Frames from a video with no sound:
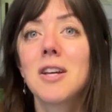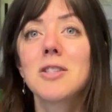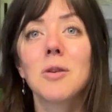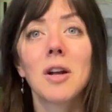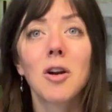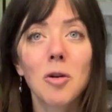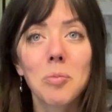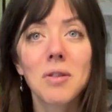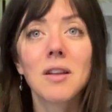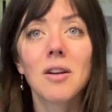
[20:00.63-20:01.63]
So I
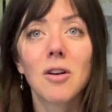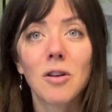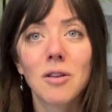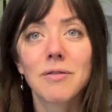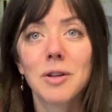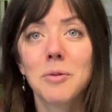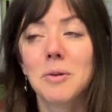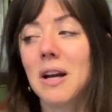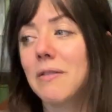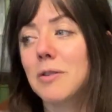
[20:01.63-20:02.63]
hope that all of
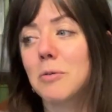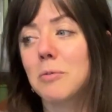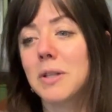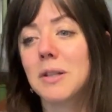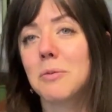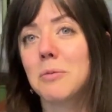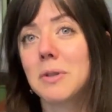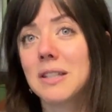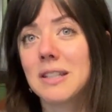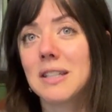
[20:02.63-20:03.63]
you have a really,
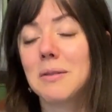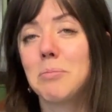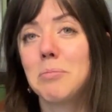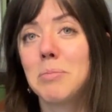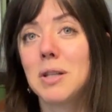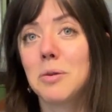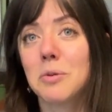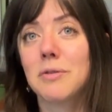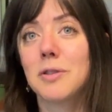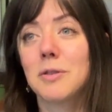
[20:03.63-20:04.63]
really
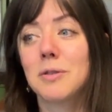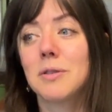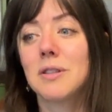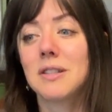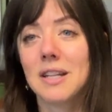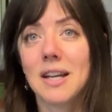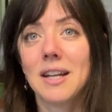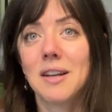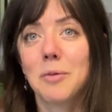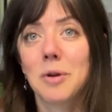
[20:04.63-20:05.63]
beautiful
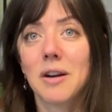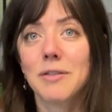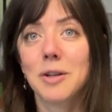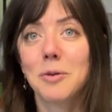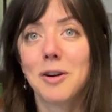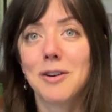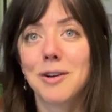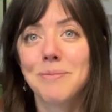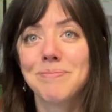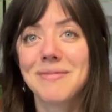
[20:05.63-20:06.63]
day wherever you
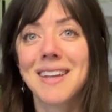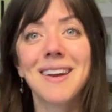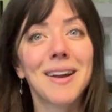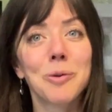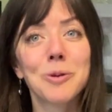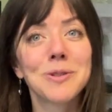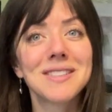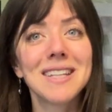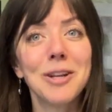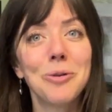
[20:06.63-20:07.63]
are, and I will
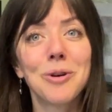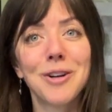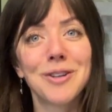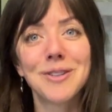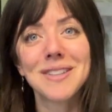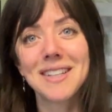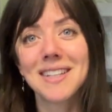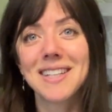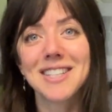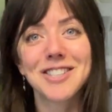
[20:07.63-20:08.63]
see you all
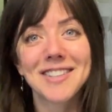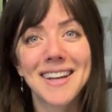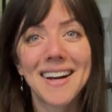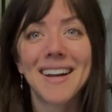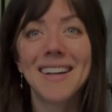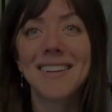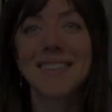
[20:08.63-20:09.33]
in July.